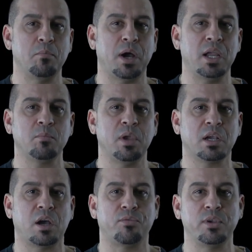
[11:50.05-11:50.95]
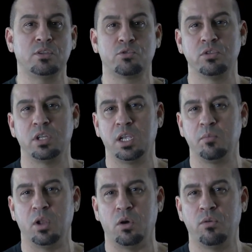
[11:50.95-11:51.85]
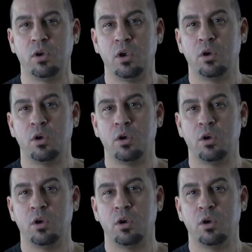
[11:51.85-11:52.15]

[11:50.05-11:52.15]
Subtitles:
buying me a coffee through the link below